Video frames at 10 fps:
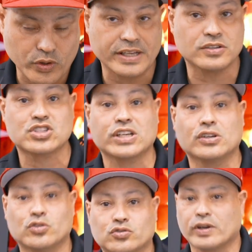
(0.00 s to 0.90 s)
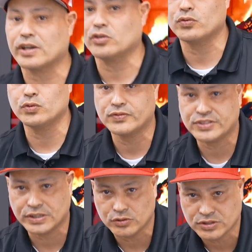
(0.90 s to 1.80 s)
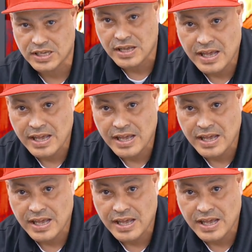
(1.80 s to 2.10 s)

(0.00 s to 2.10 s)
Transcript: get shingles, regular roof shingles.